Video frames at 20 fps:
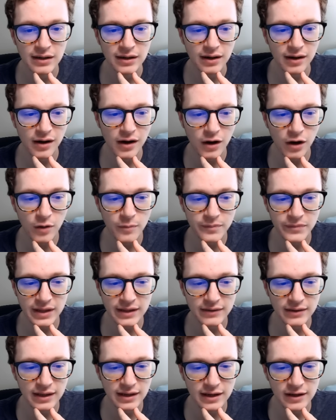
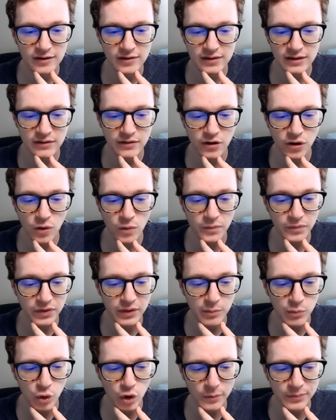And then, you know,
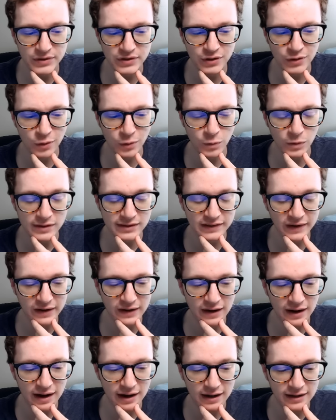the more obscure ones I
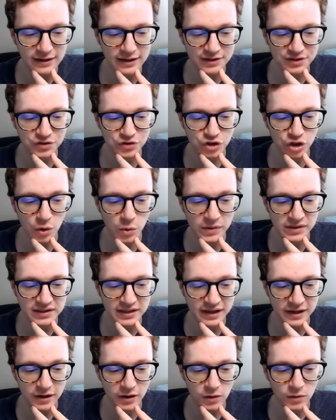got, I guess, Joe
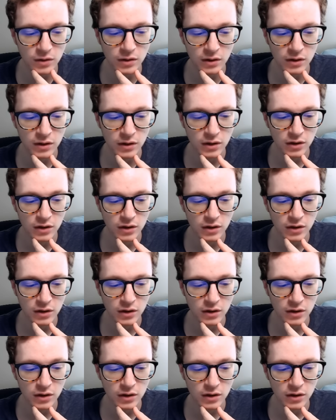Adele,